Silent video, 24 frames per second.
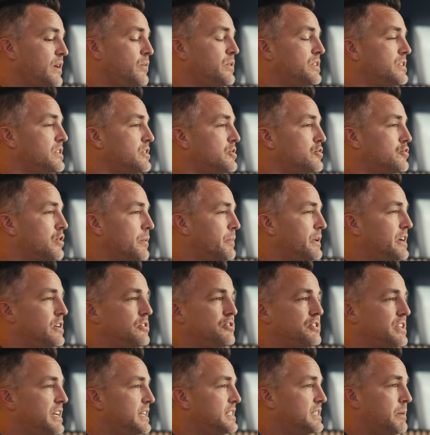with
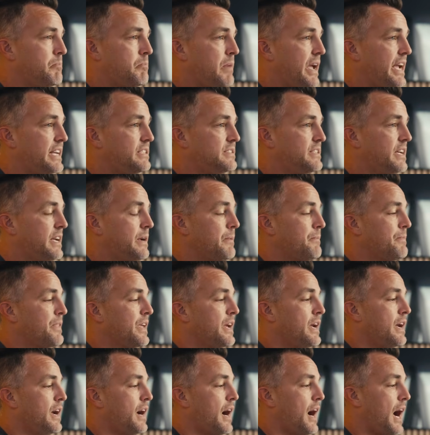distributors is amazing.
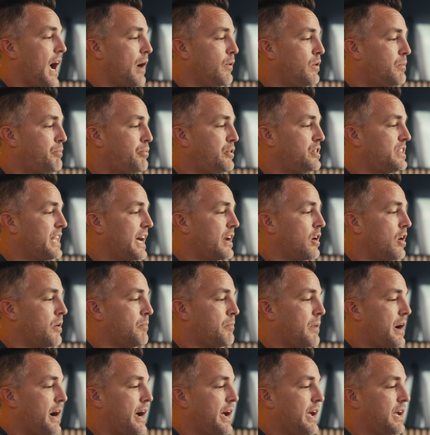I would put that on
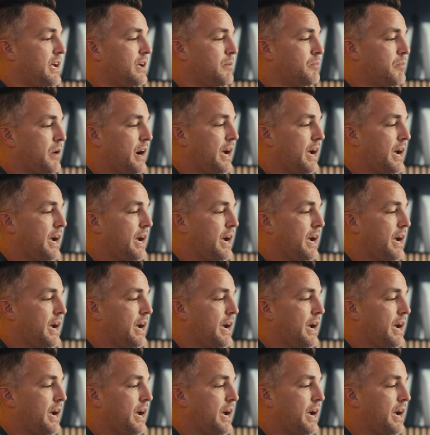my